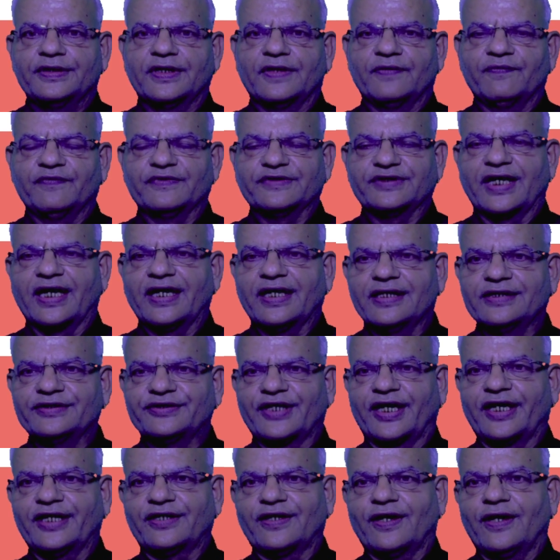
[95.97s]
Then, vaginal
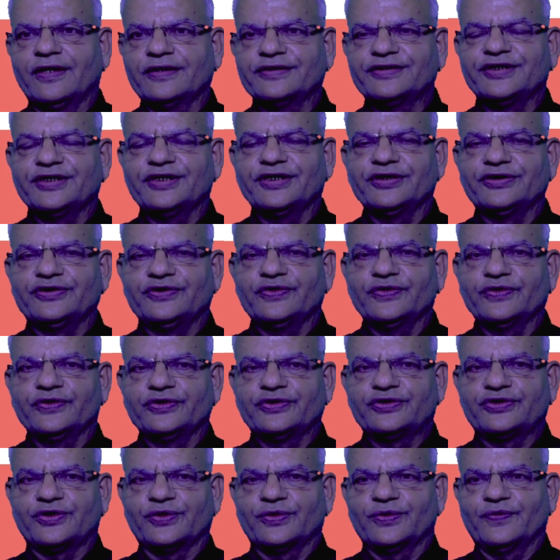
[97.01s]
cytology is
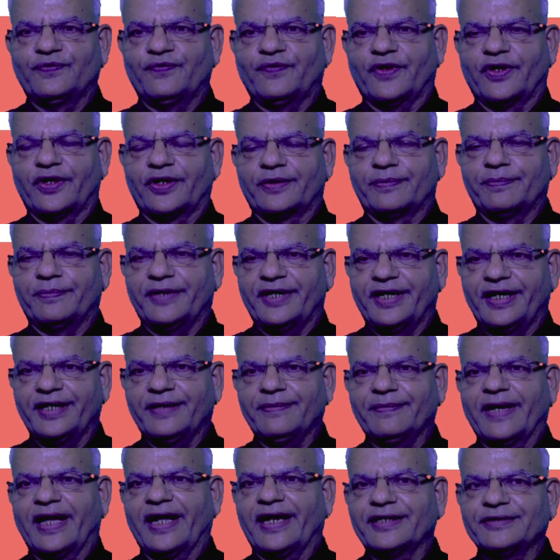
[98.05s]
used for
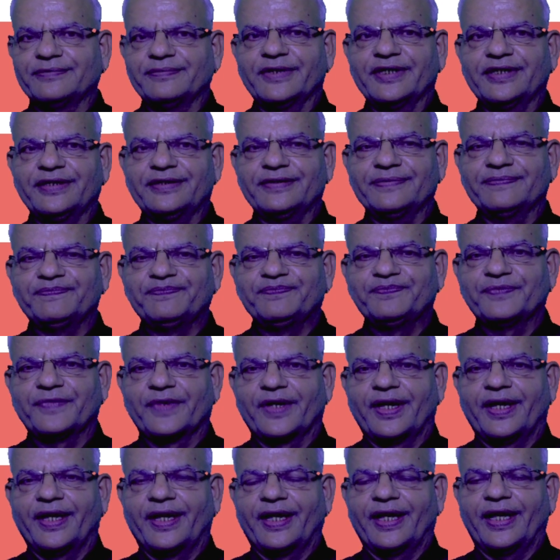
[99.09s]
breeding management,
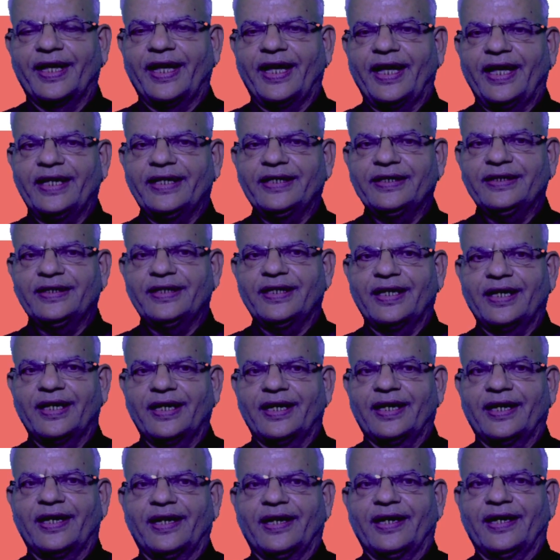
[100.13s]
and
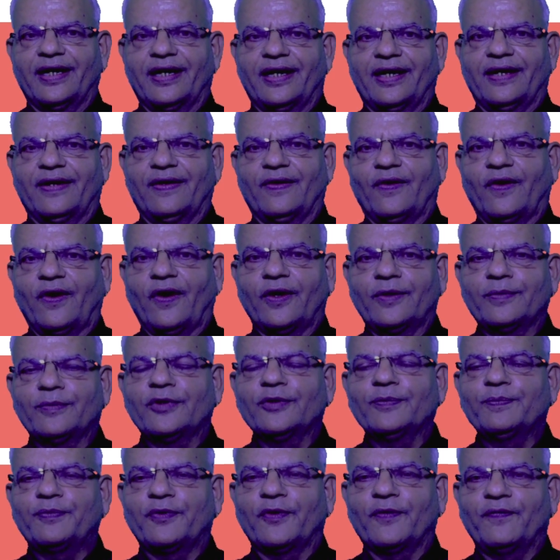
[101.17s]

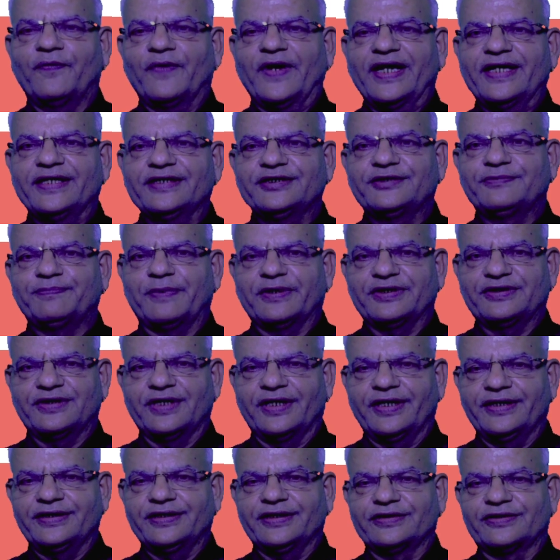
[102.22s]
hormone profiles,
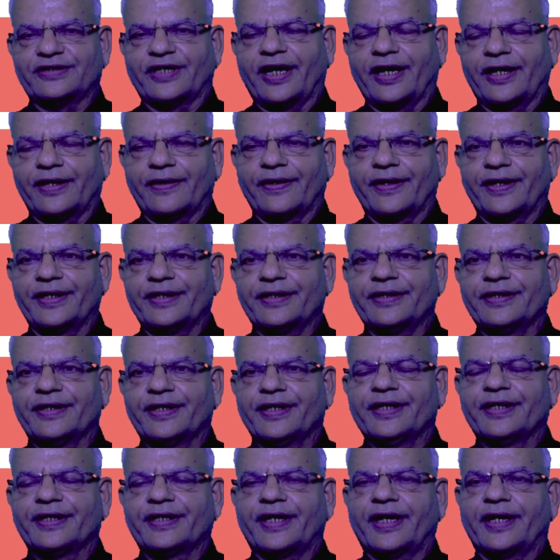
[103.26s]
especially the thyroid,
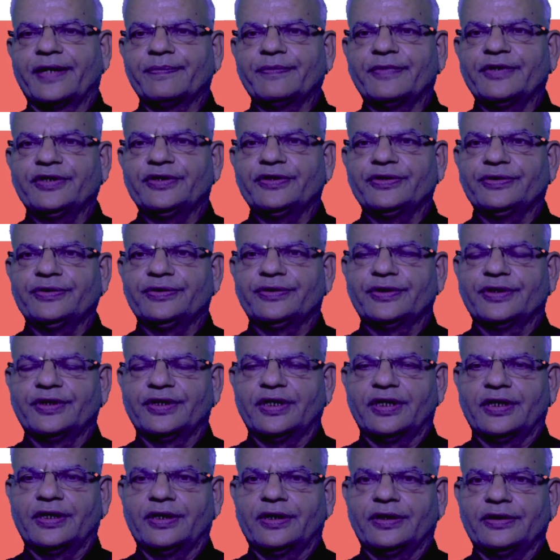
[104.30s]
can be
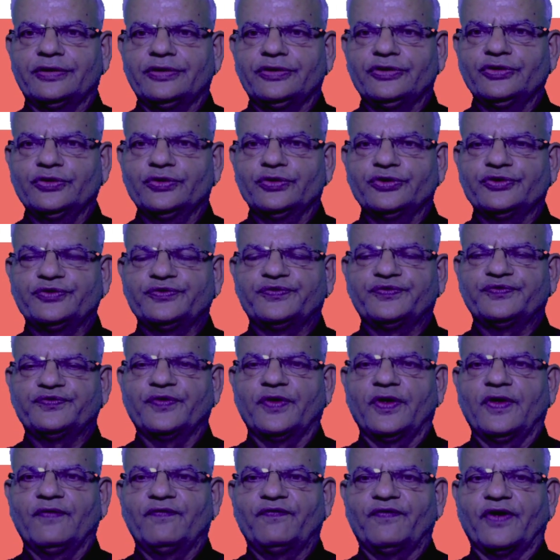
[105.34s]

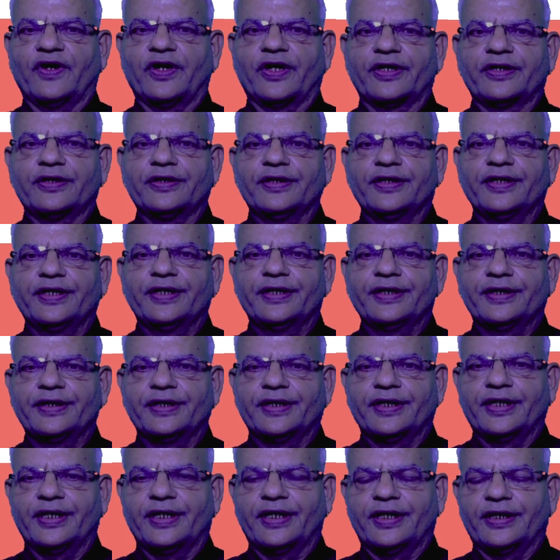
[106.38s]
useful for
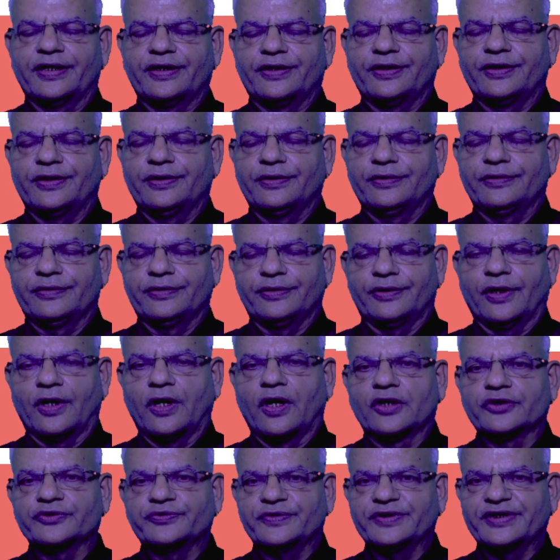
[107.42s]
uh,
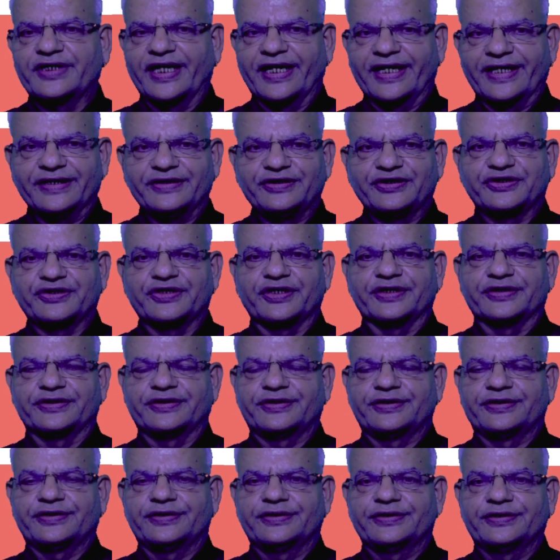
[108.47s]
dogs with
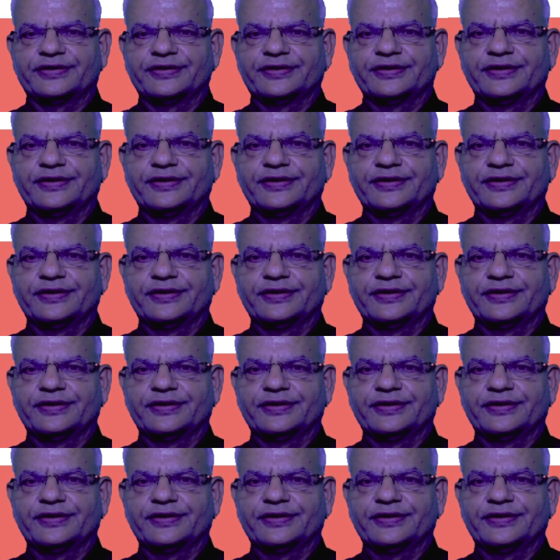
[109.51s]
anestrus.